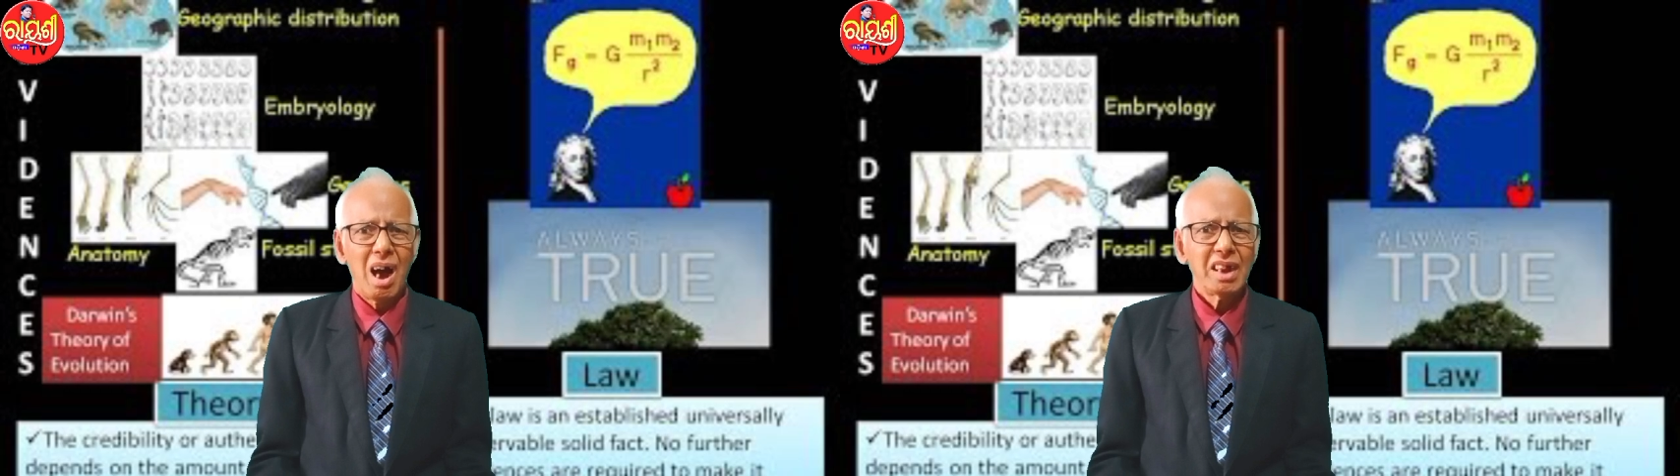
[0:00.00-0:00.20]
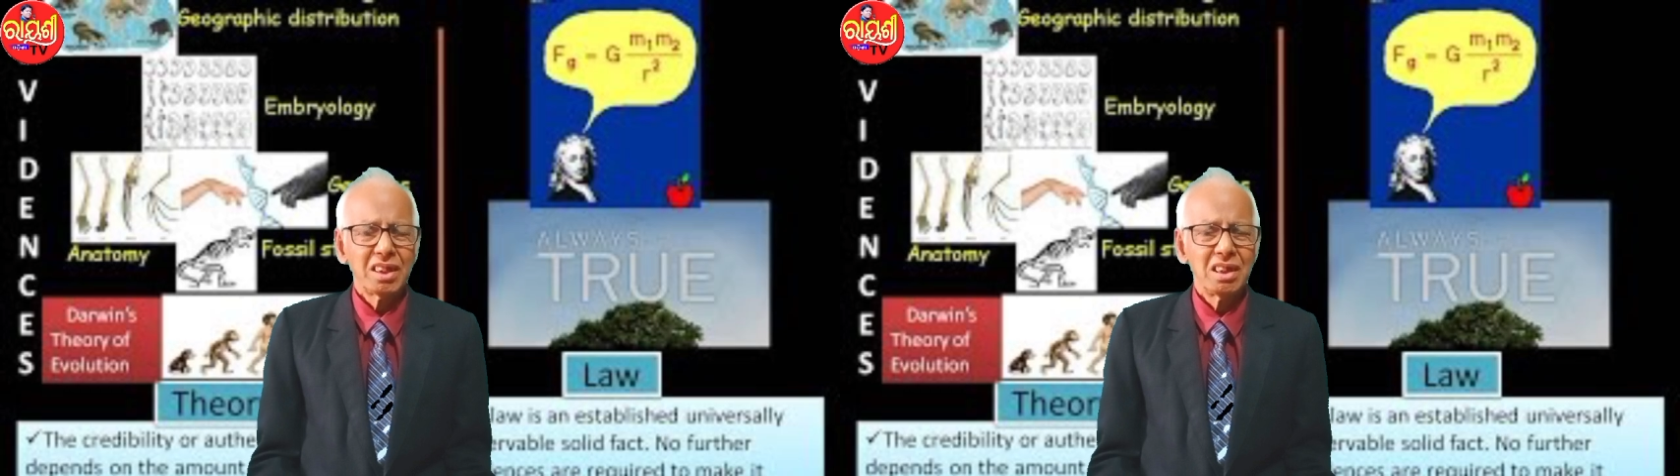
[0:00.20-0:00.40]

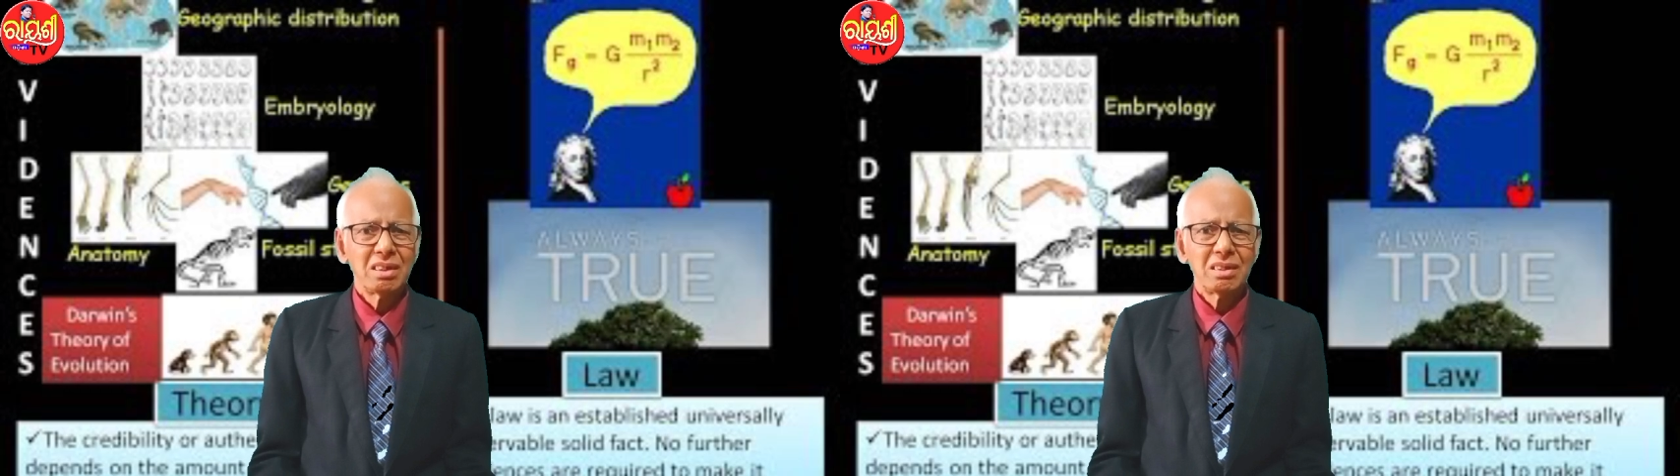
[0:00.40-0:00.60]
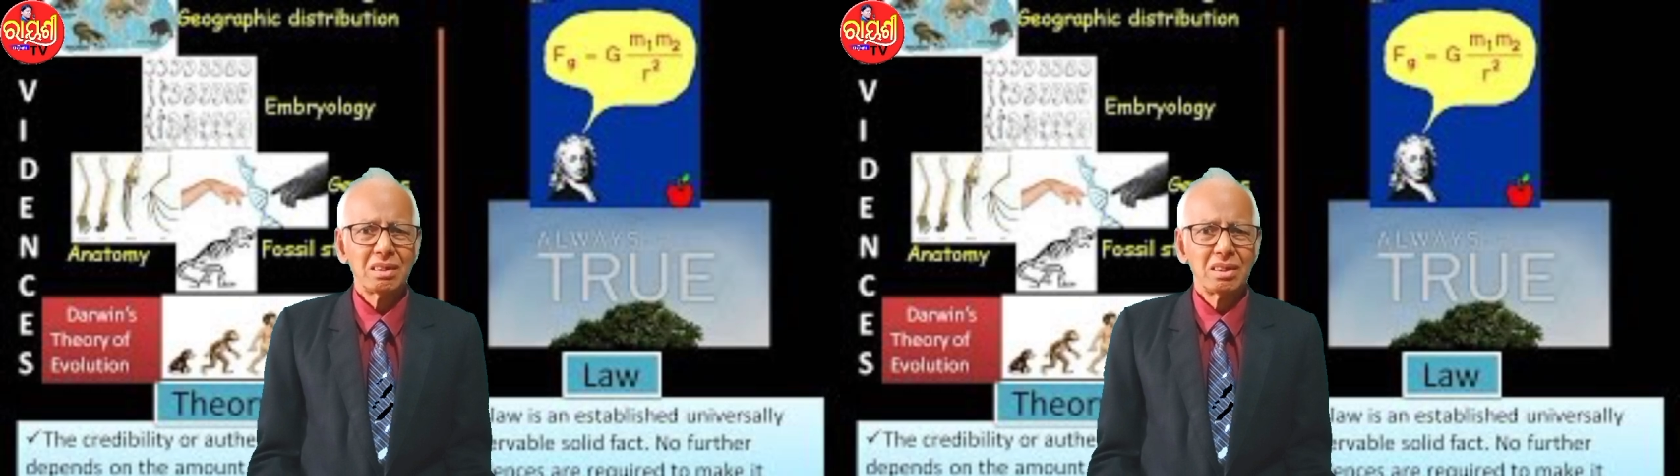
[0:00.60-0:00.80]
I
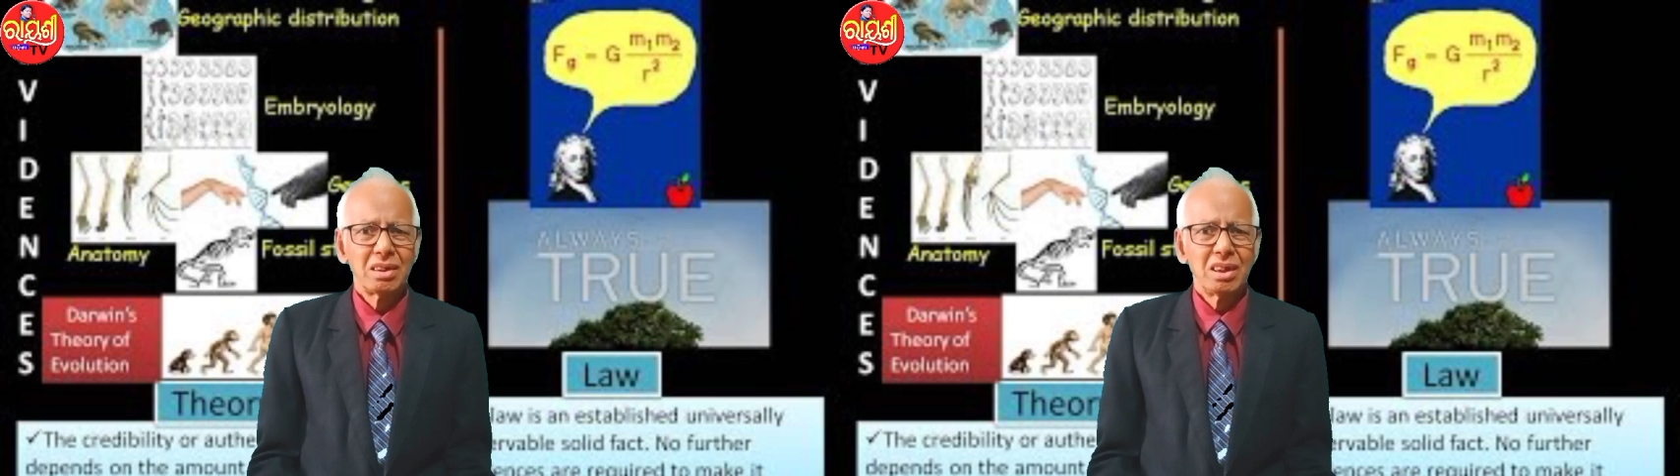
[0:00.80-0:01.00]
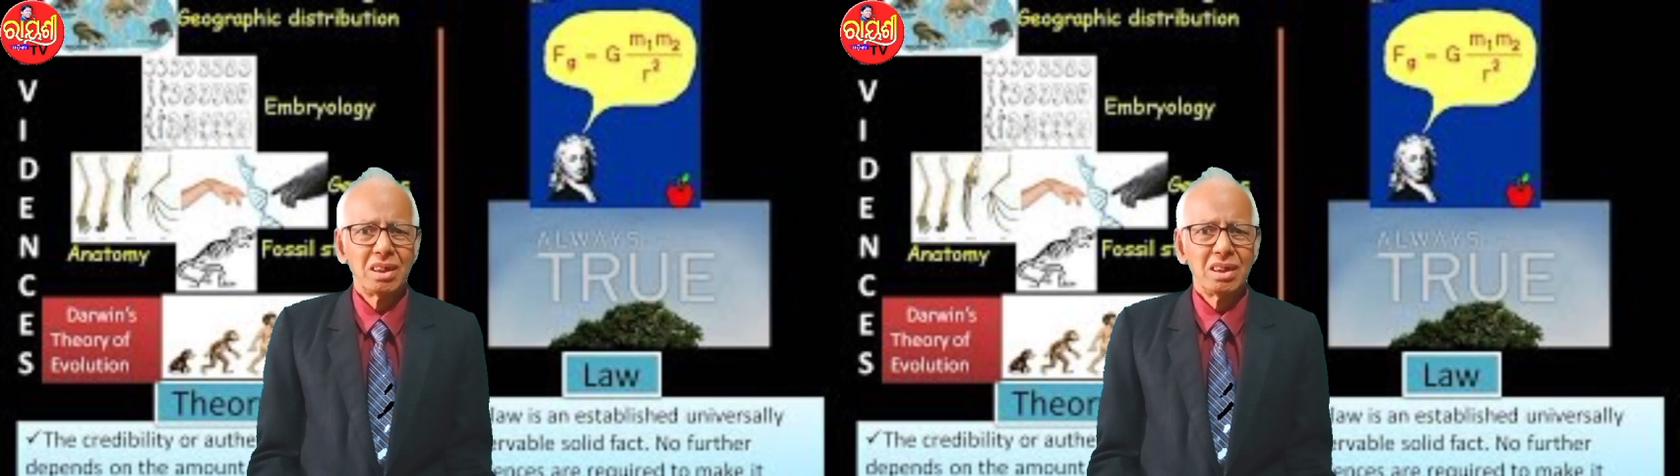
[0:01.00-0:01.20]
think
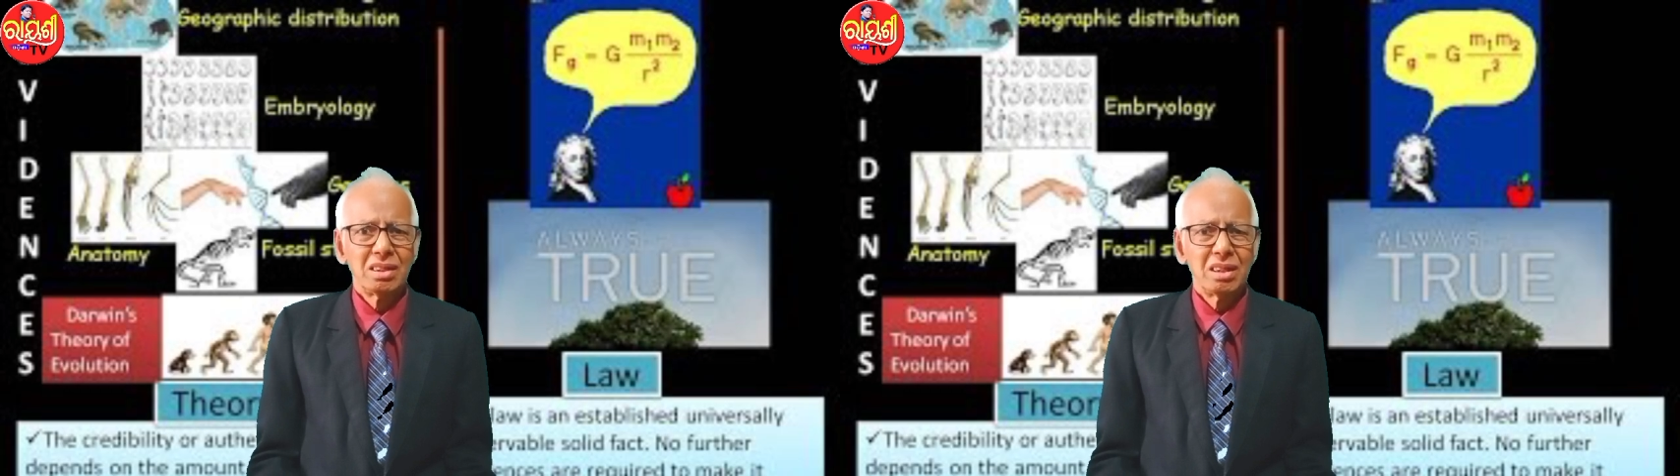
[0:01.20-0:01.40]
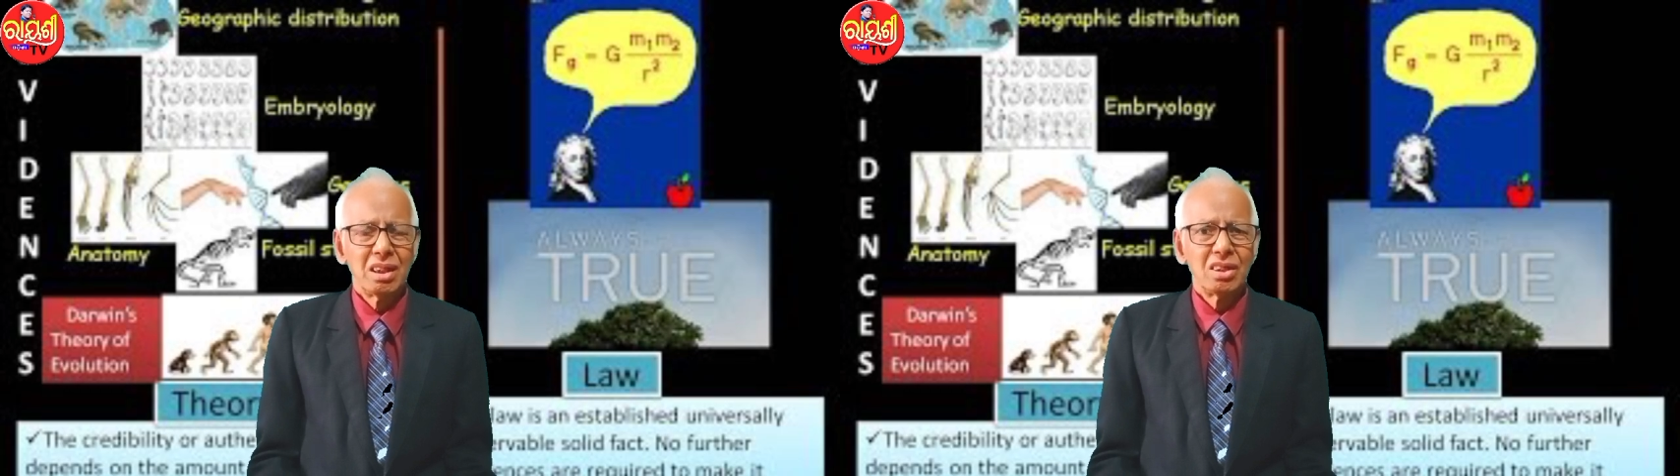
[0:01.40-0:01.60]

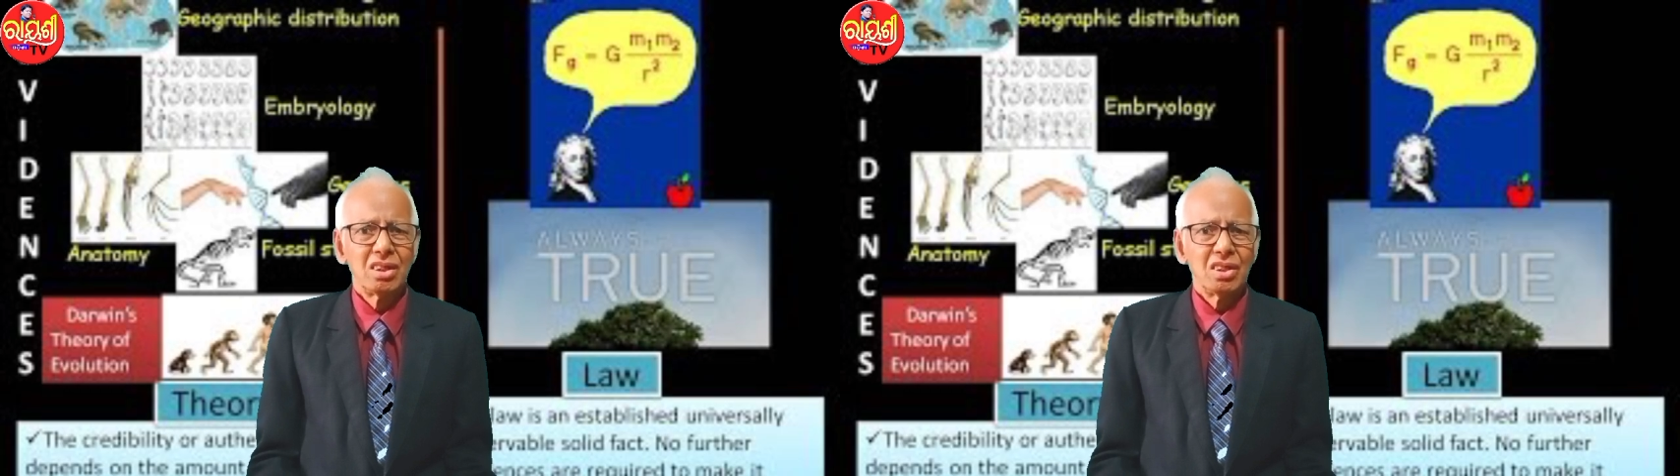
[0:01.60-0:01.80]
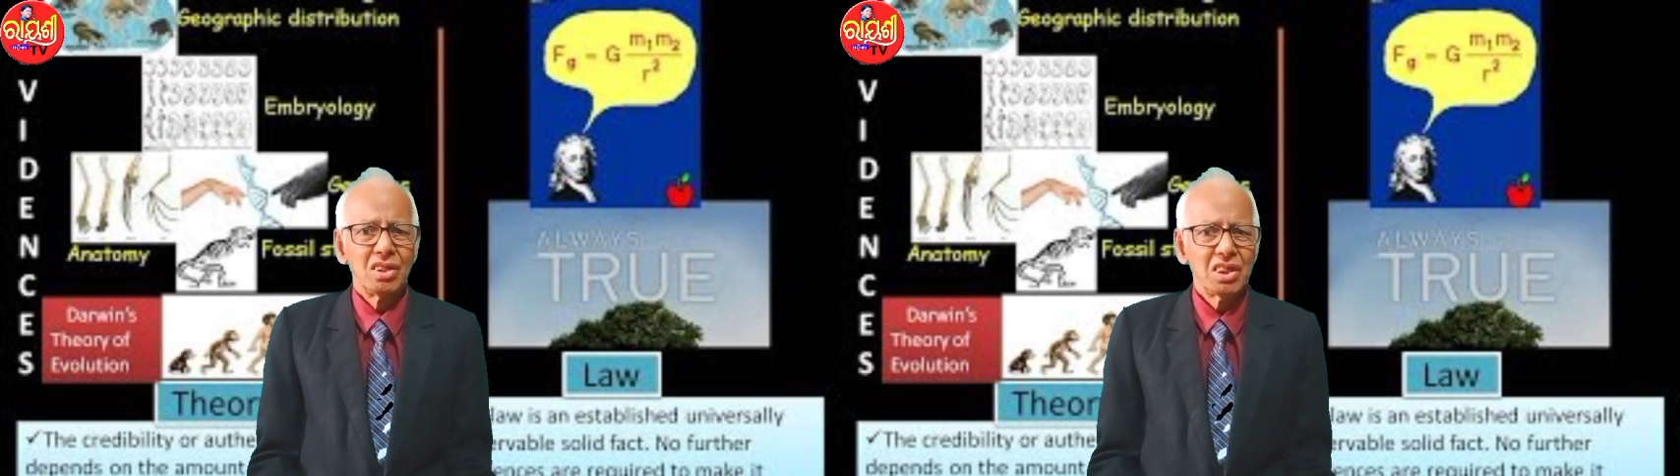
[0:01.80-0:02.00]

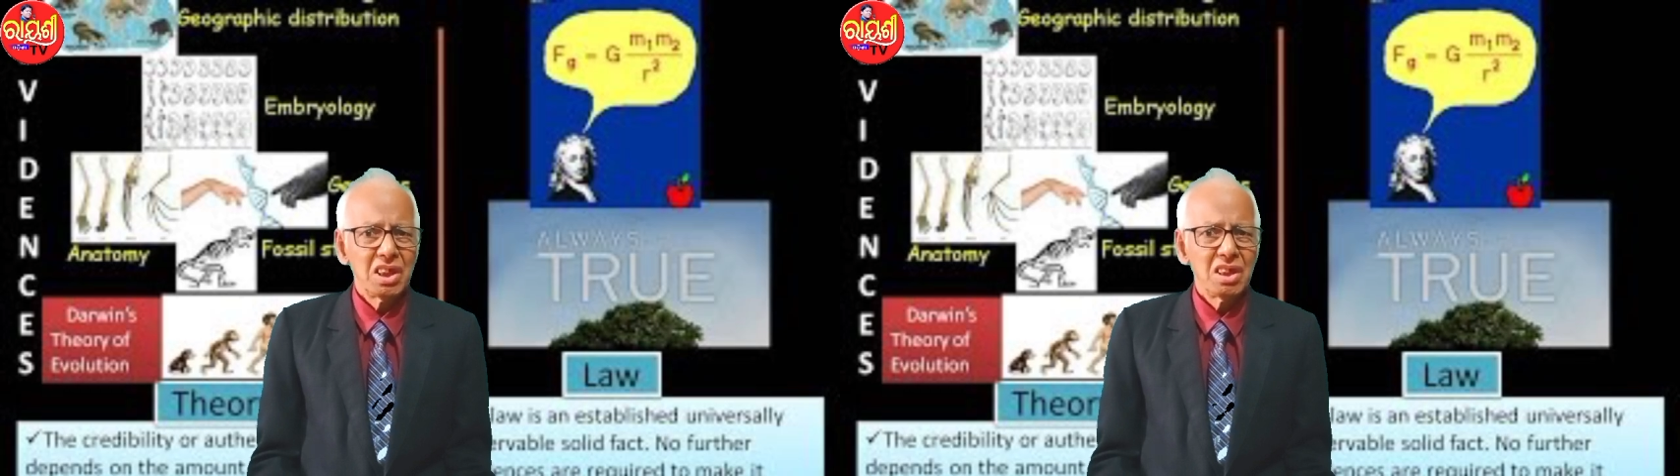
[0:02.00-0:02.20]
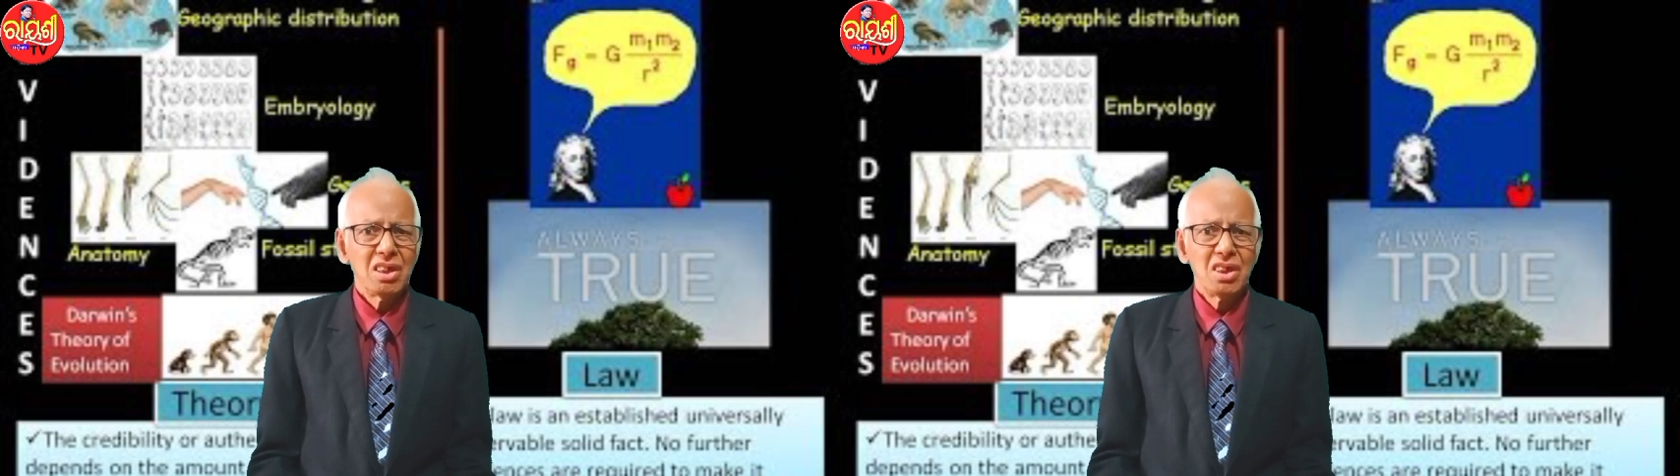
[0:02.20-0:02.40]

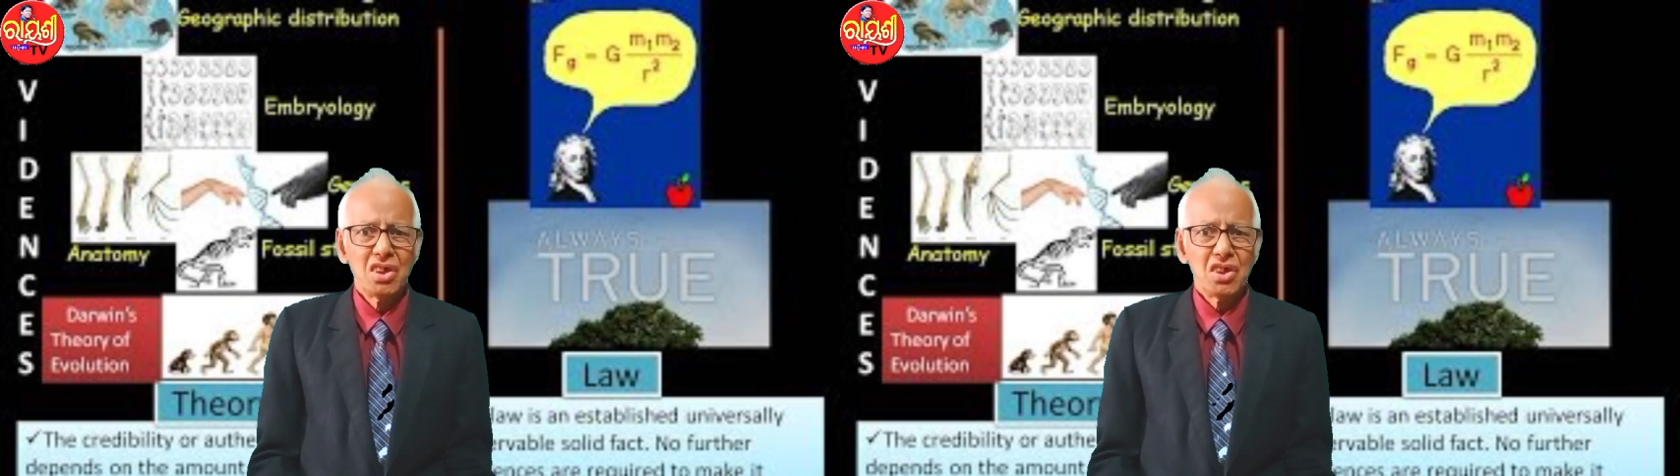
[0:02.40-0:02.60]
the